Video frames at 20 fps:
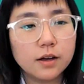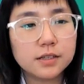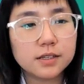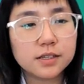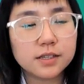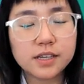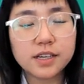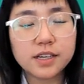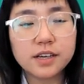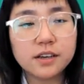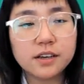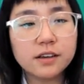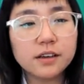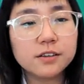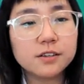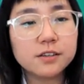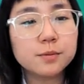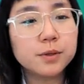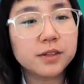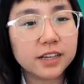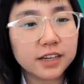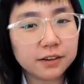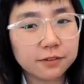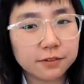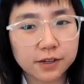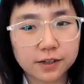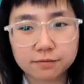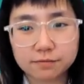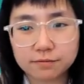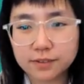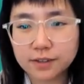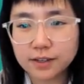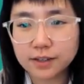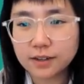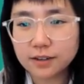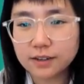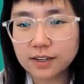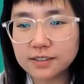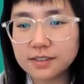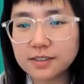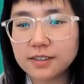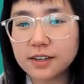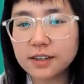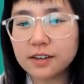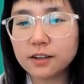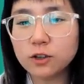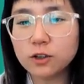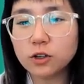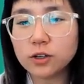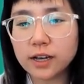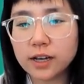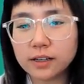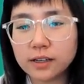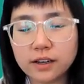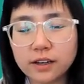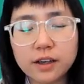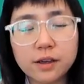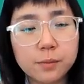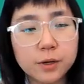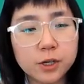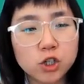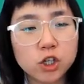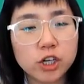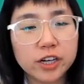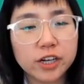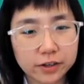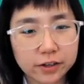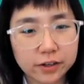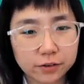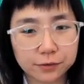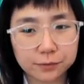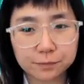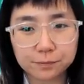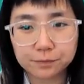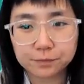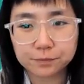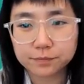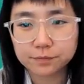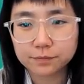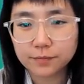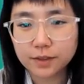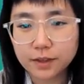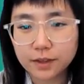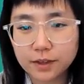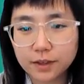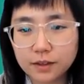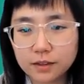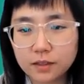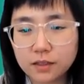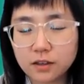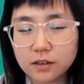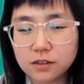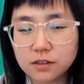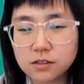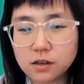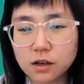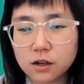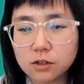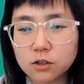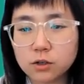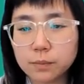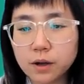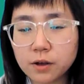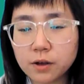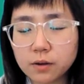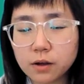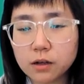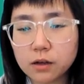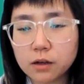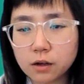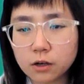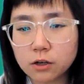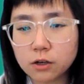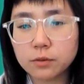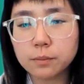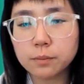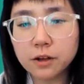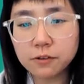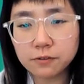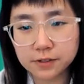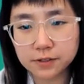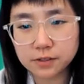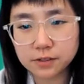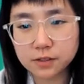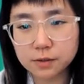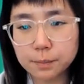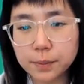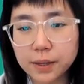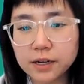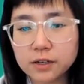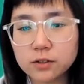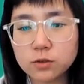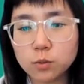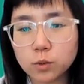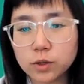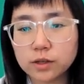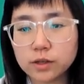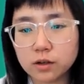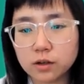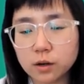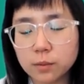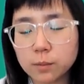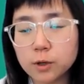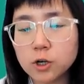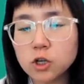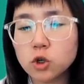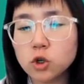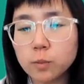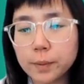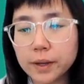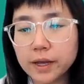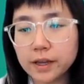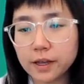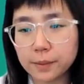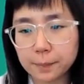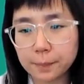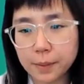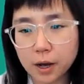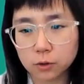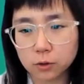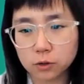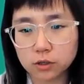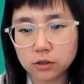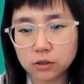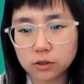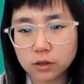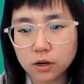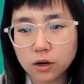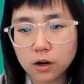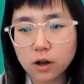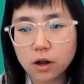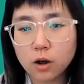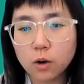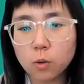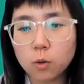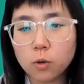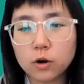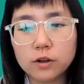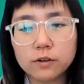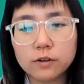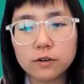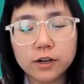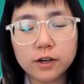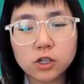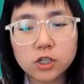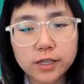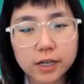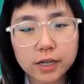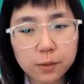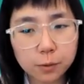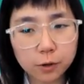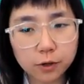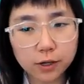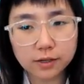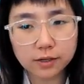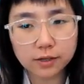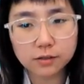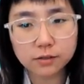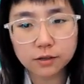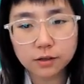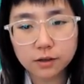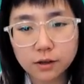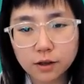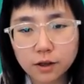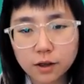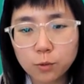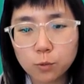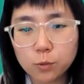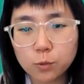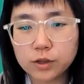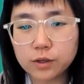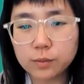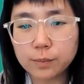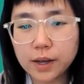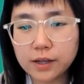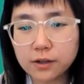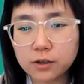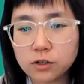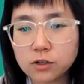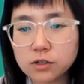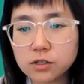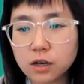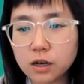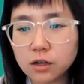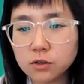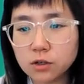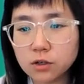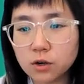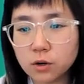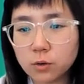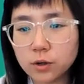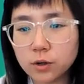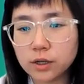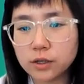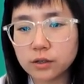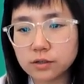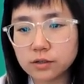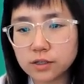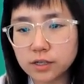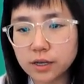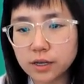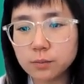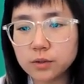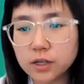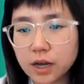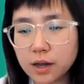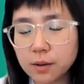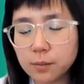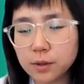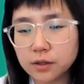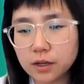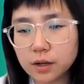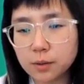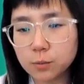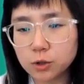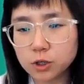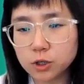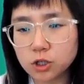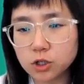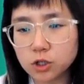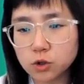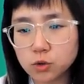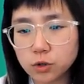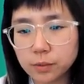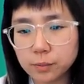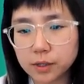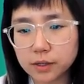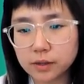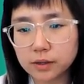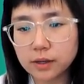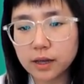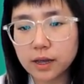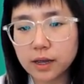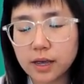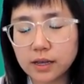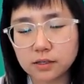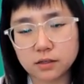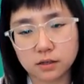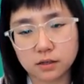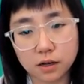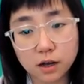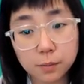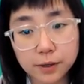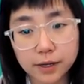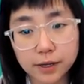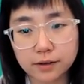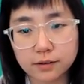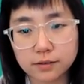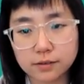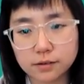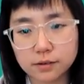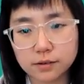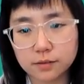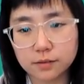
Seeing is believing. Let's take a look at the image here. These are the muffins baked with the commercial baking powder or LEVAIR Stabilize, with the batters undergoing the same time and temperature treatment as the cupcakes.